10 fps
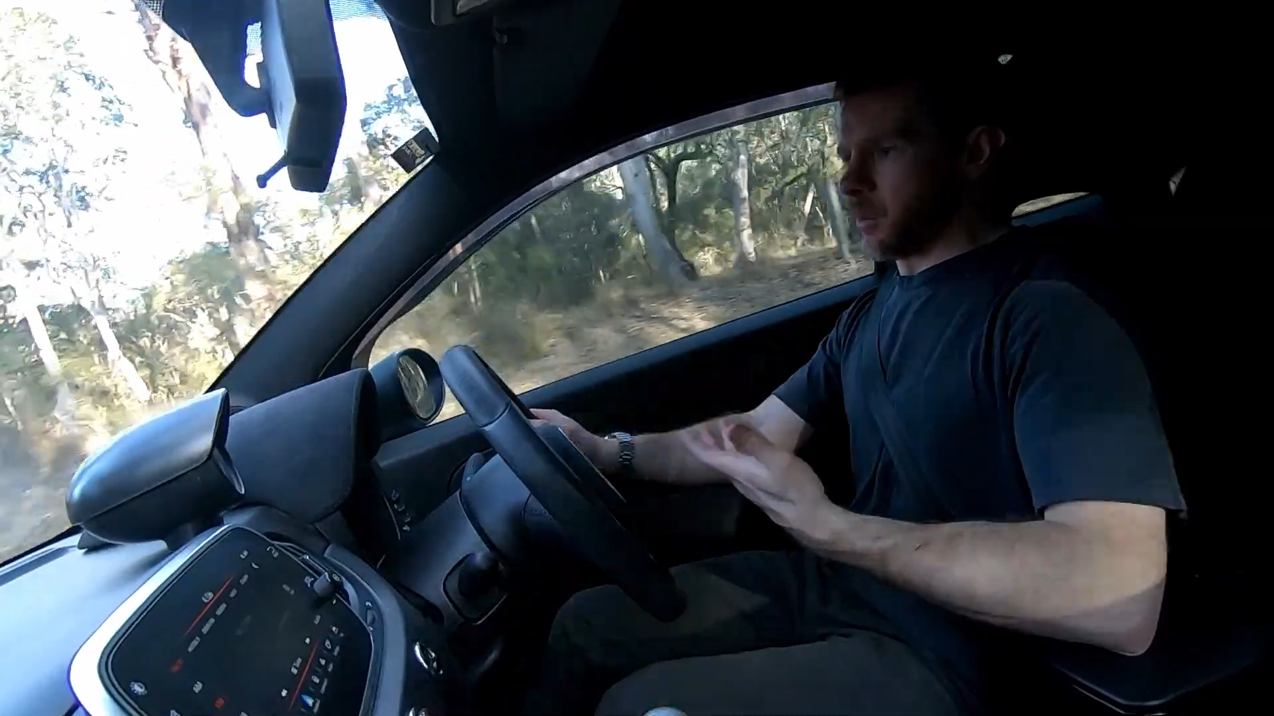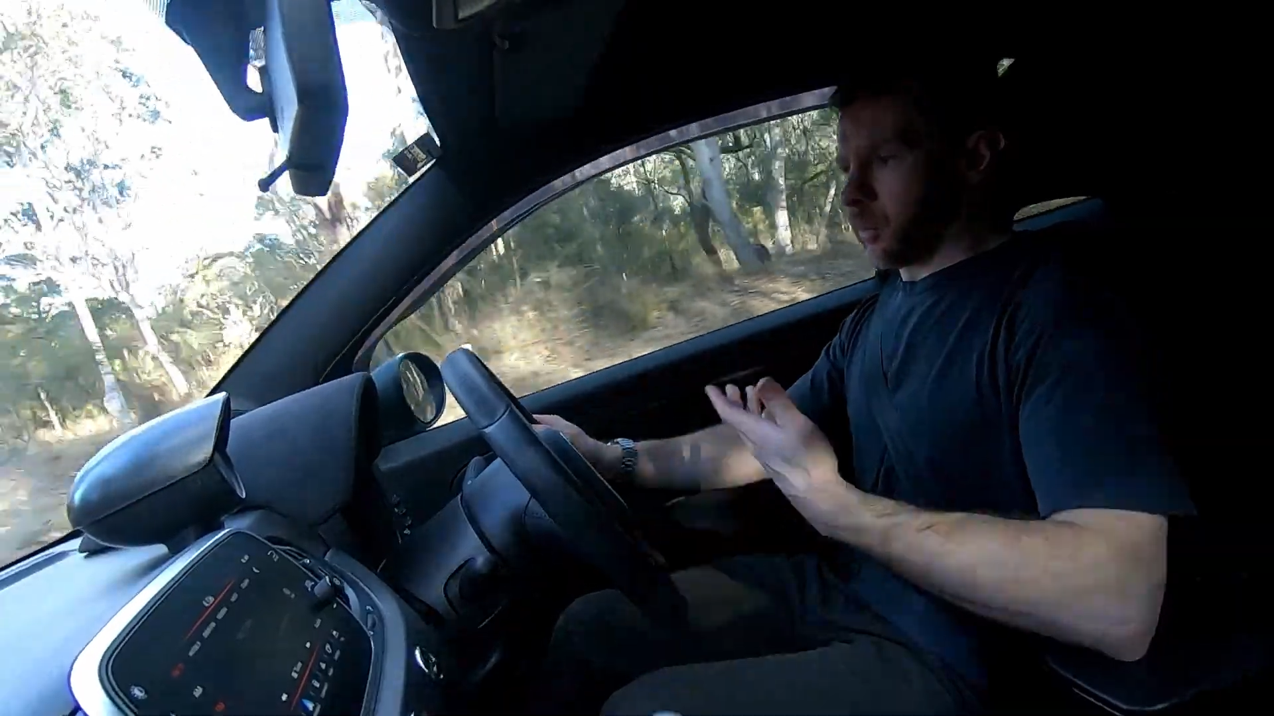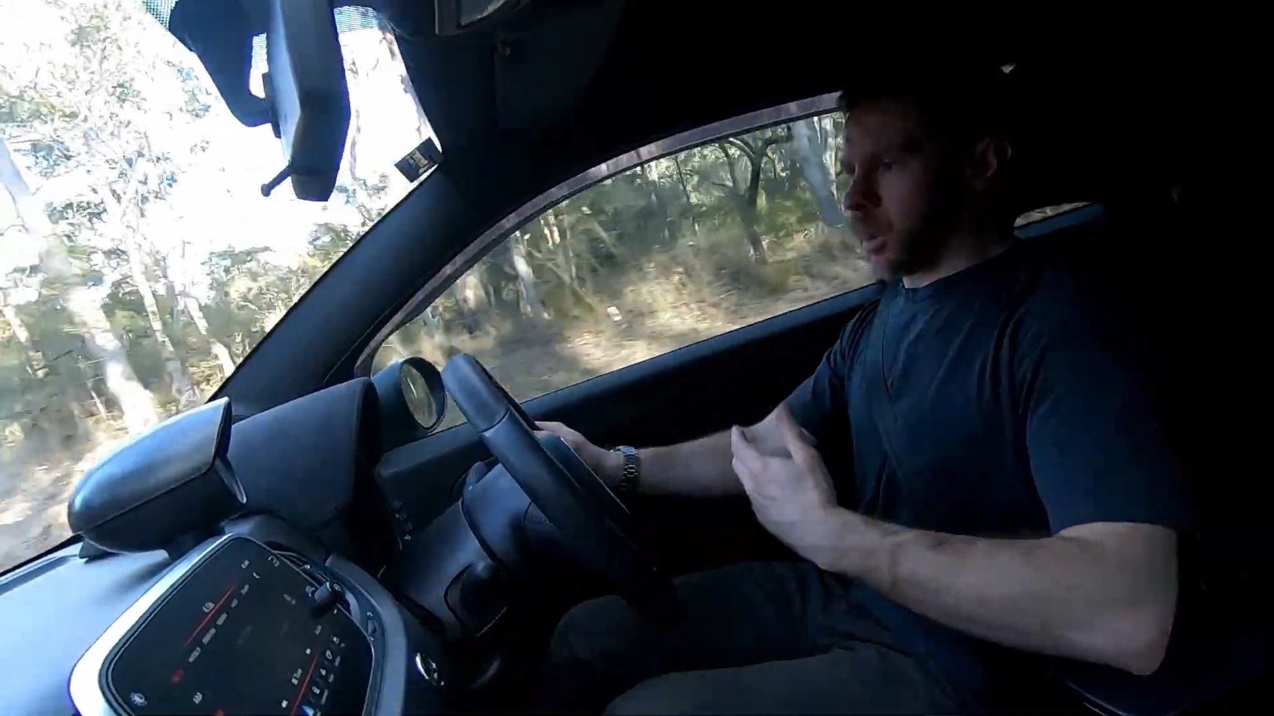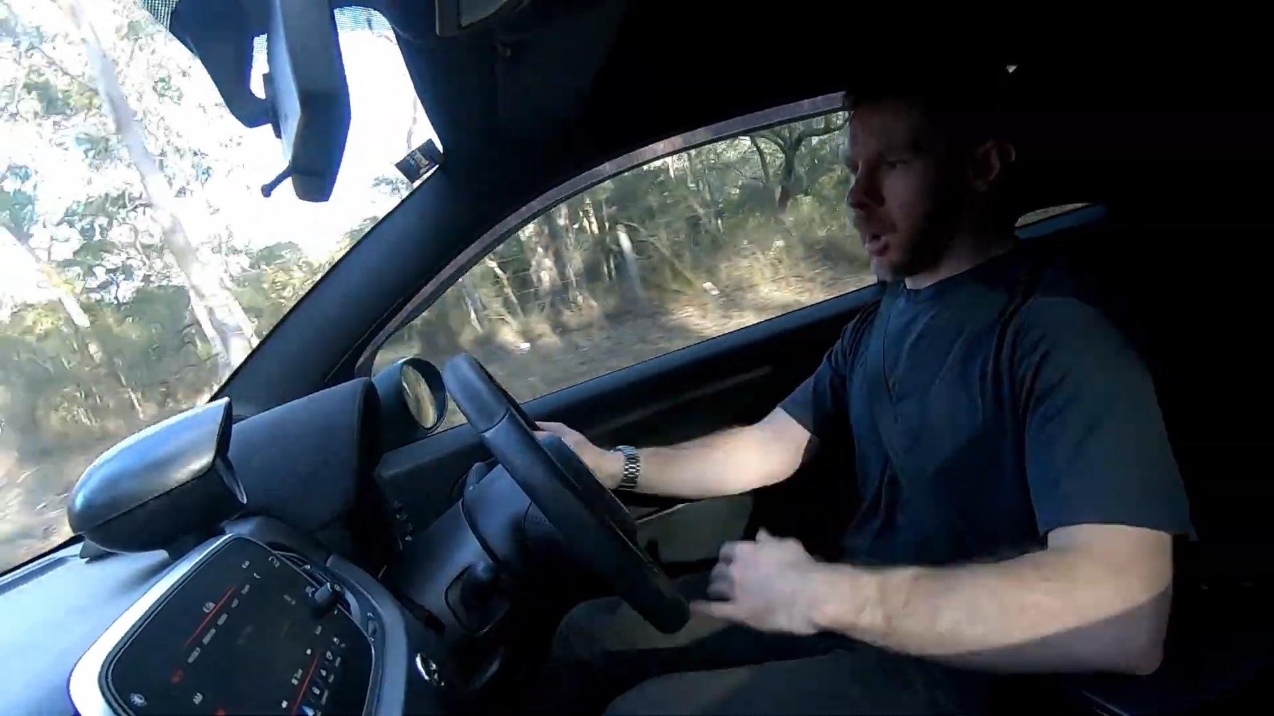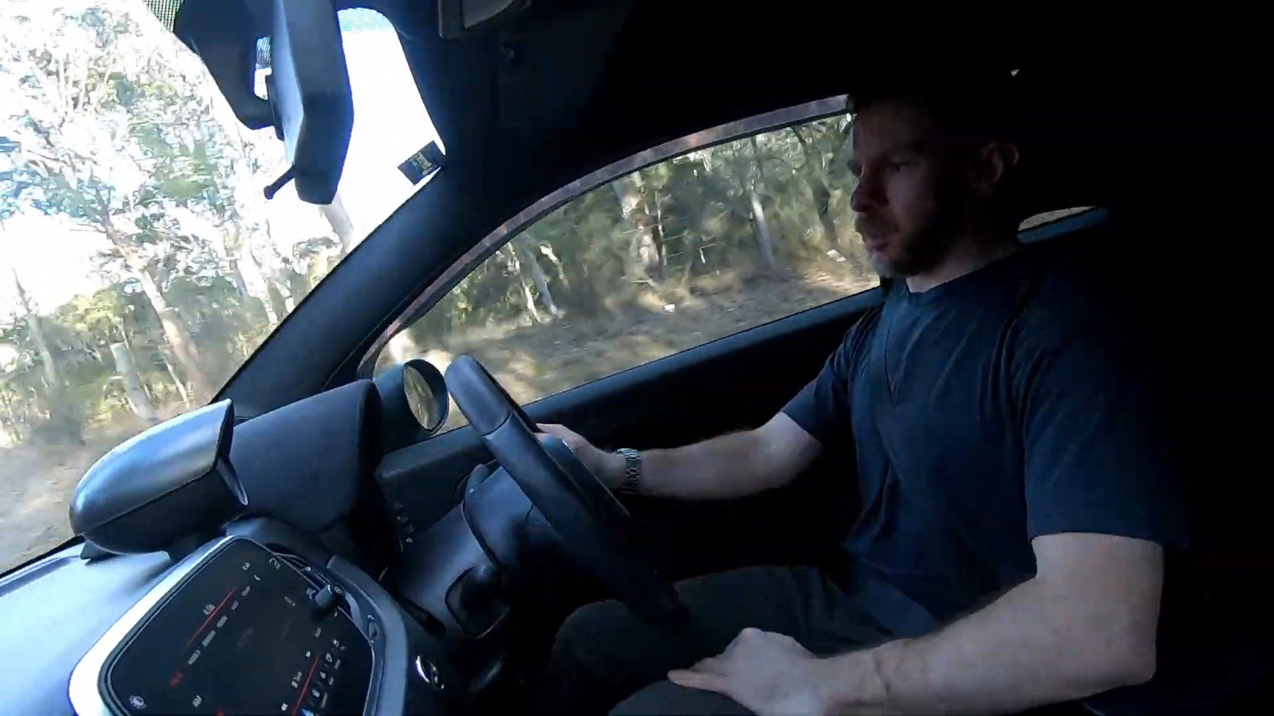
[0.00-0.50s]
the
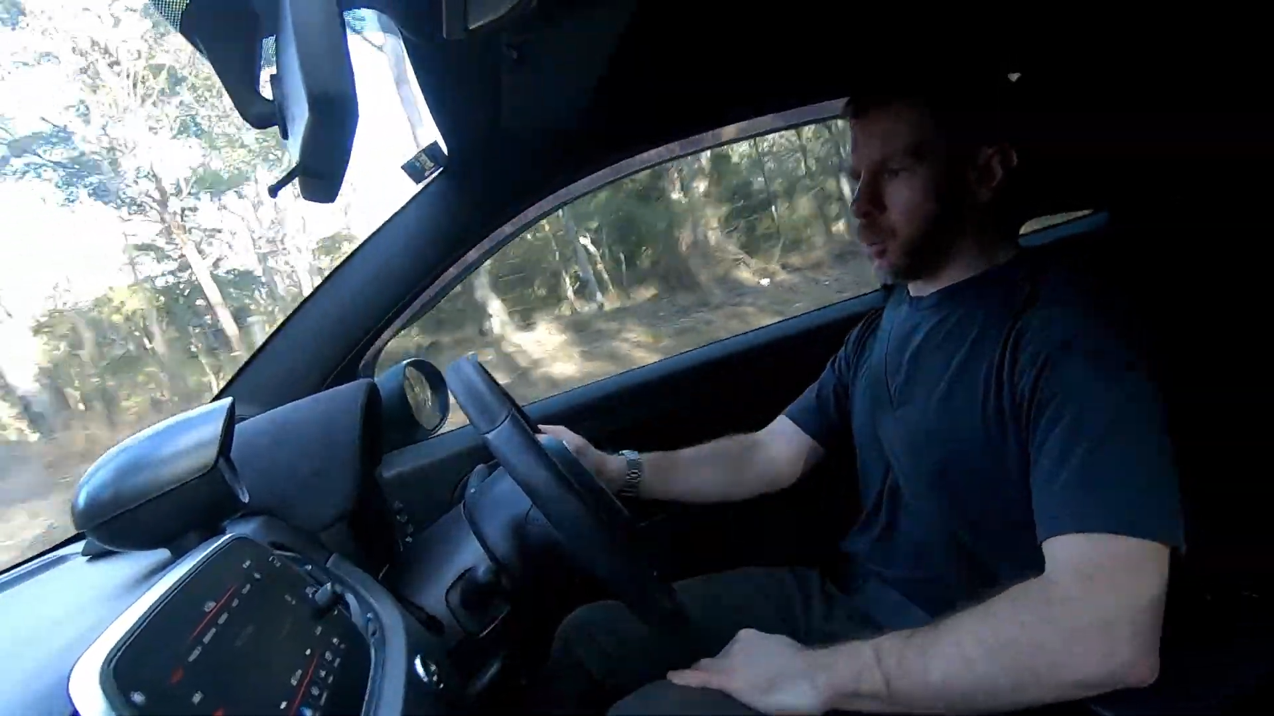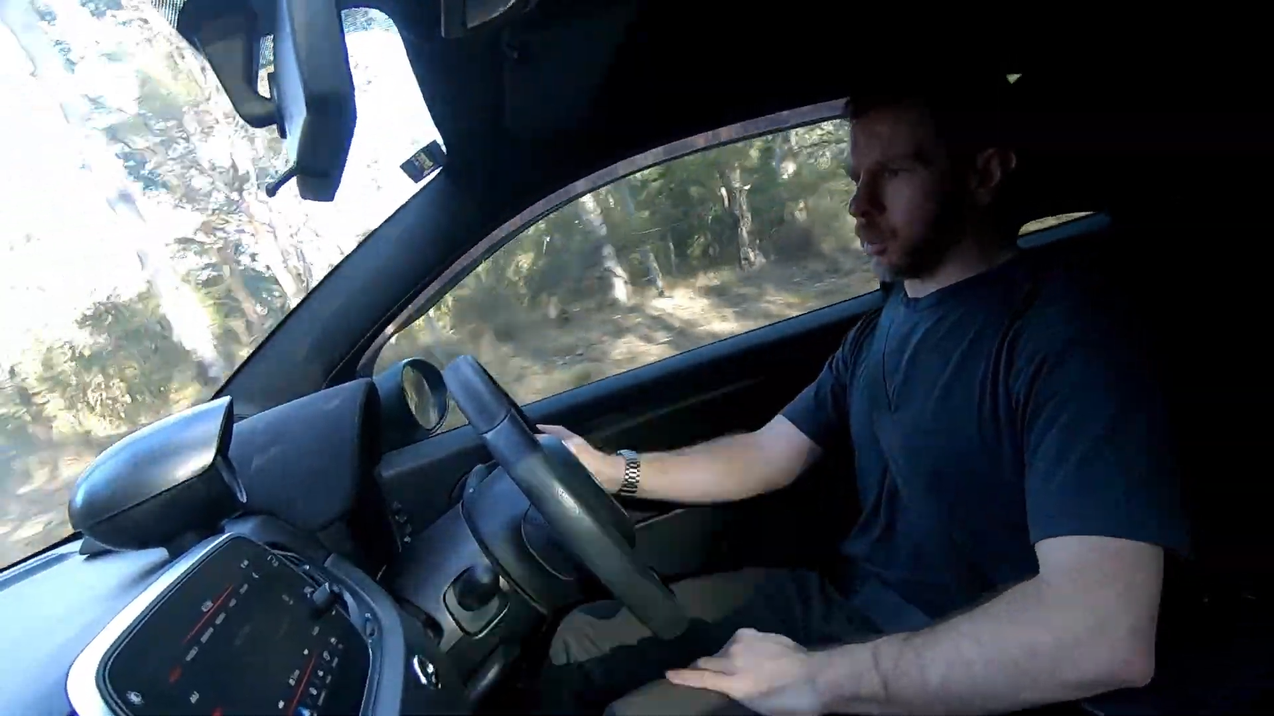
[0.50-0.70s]
car look a